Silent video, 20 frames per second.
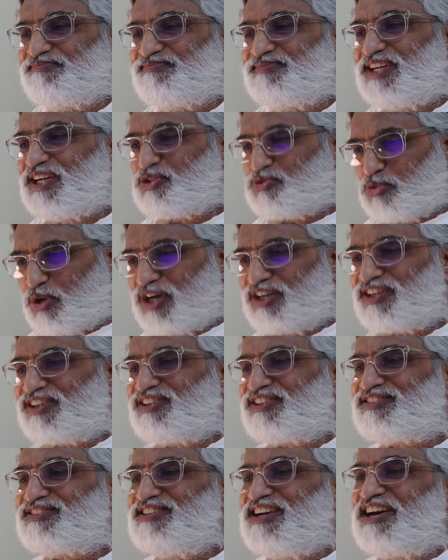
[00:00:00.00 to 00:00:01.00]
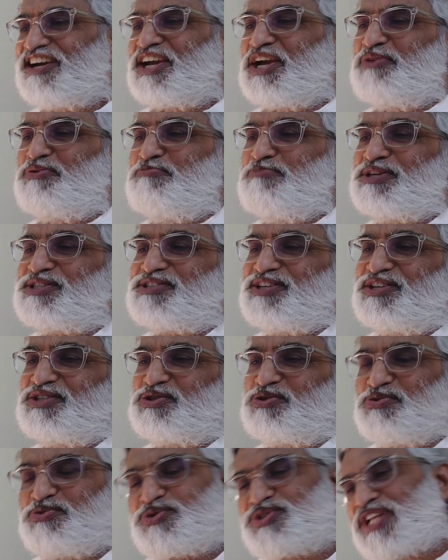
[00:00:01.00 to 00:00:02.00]
That's what Krishna gave a
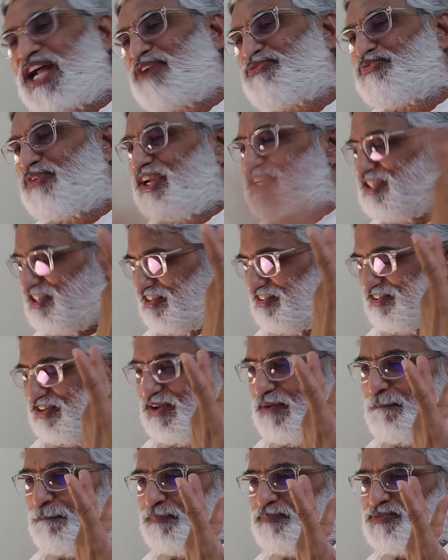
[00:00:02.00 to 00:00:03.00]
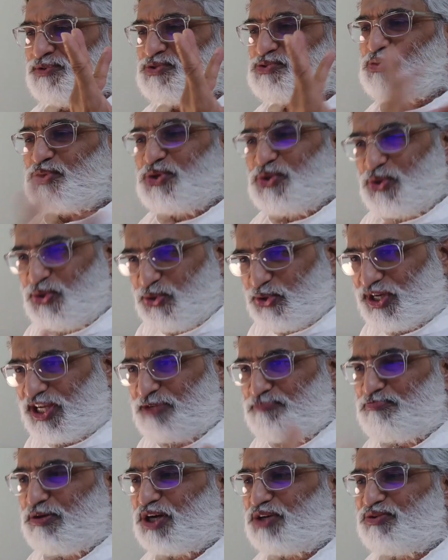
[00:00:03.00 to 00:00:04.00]
message. You start fighting. So you look
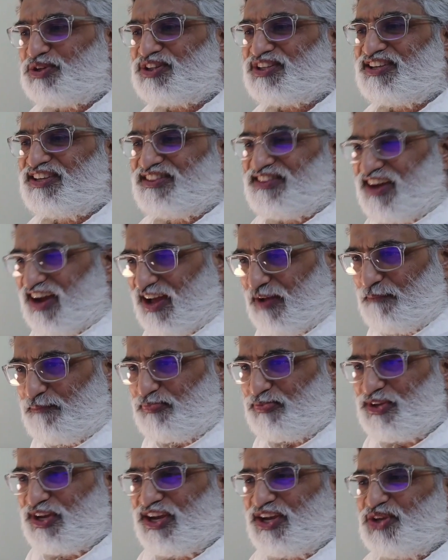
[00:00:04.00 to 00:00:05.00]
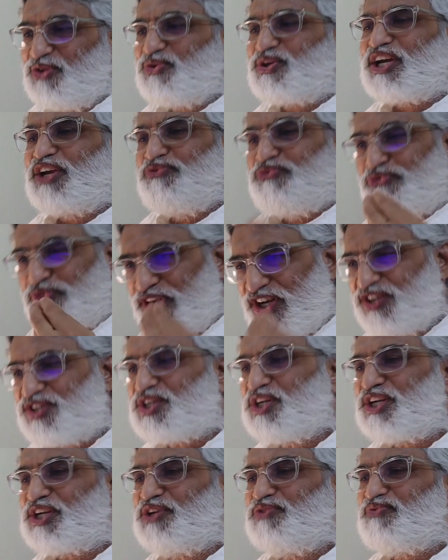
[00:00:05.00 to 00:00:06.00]
at Bhagavad Gita, you can
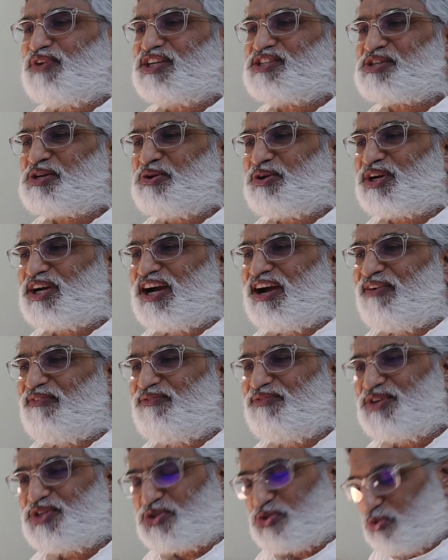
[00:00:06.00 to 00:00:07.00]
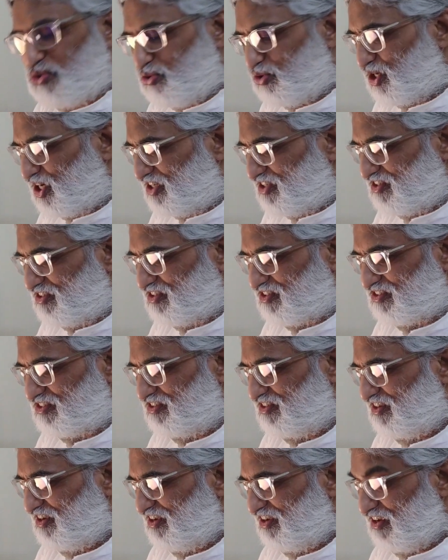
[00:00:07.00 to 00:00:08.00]
finish it in one sloka, which you look at it,
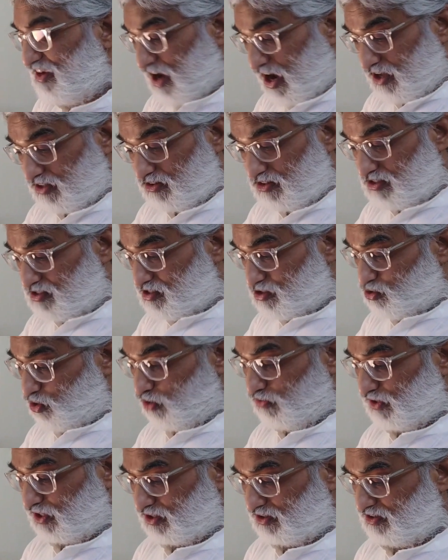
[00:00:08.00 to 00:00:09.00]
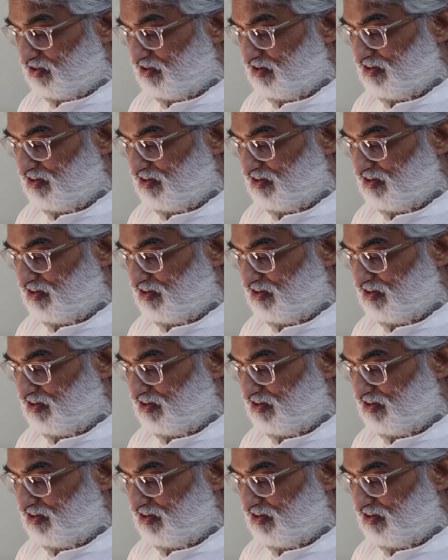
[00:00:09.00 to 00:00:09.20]
yeah, this is over.